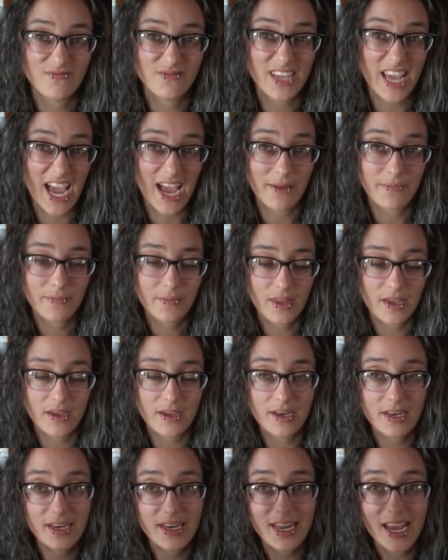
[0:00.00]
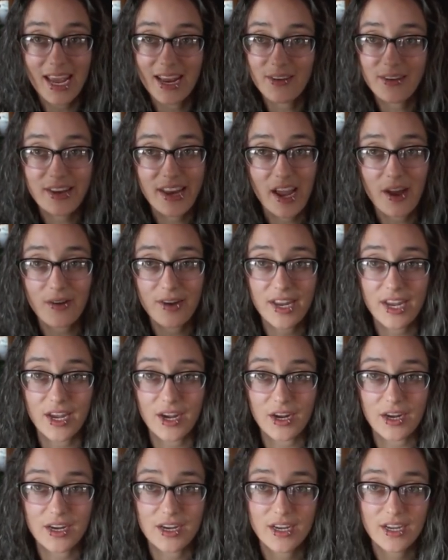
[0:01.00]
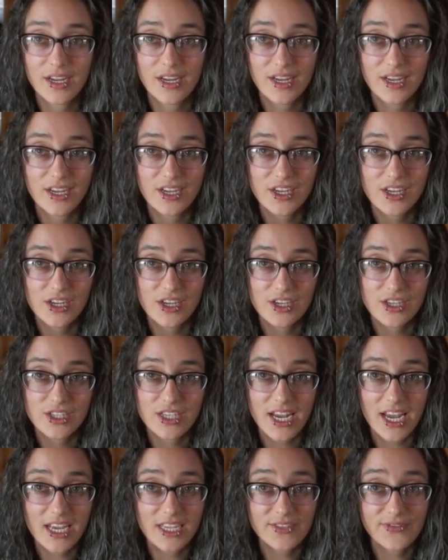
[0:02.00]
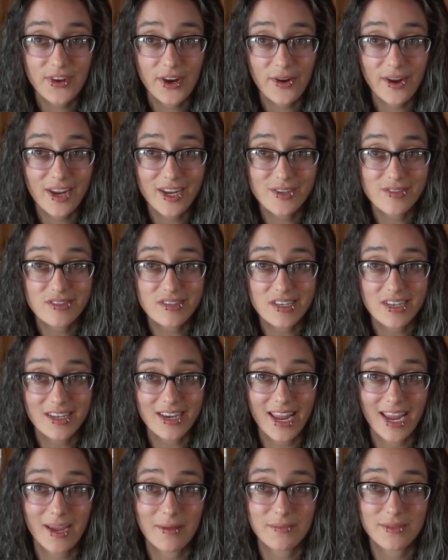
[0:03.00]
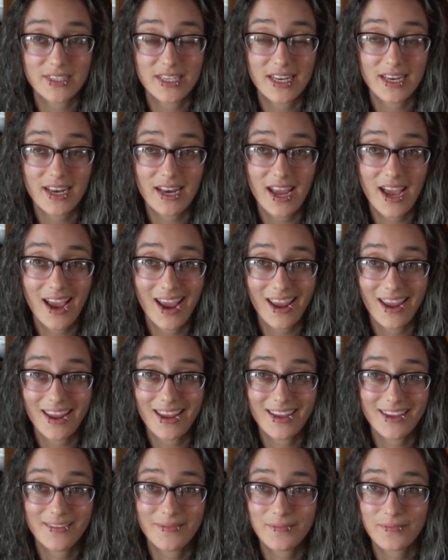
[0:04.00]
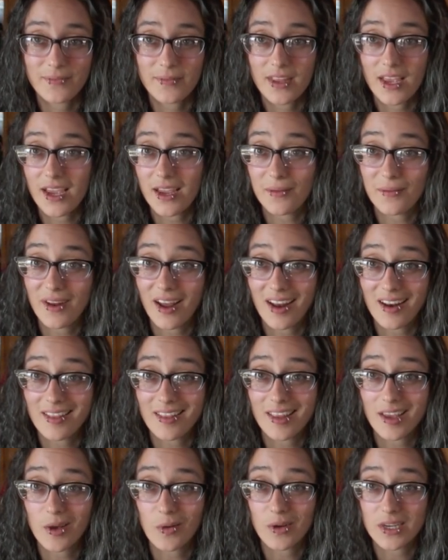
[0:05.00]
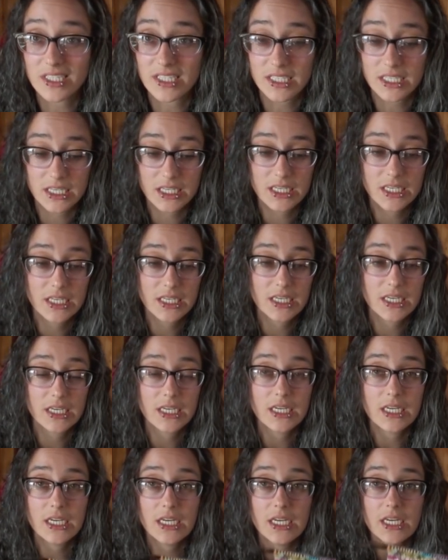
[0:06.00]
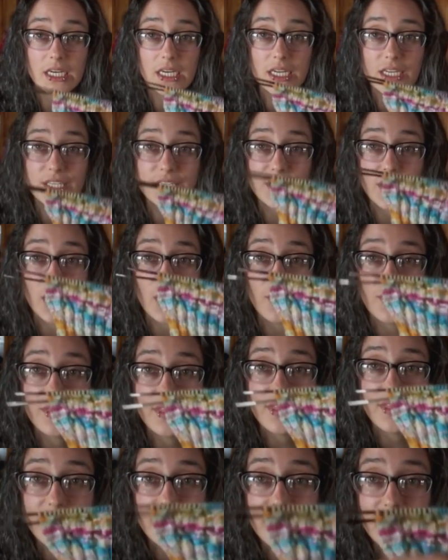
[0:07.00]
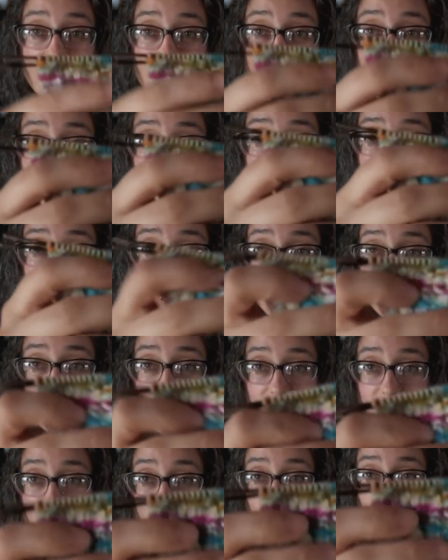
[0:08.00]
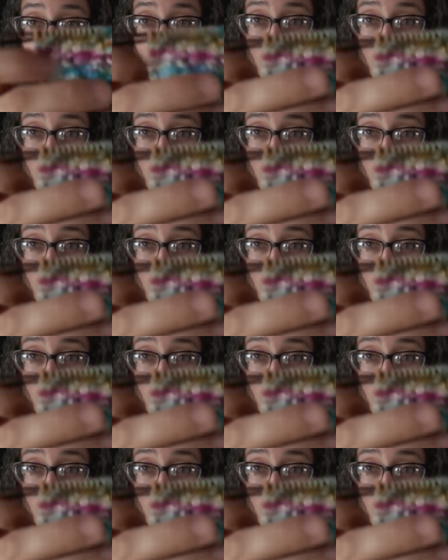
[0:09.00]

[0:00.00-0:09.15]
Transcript: yeah, again down here. She has very interesting names, and I am not a linguist. So this is a gorgeous little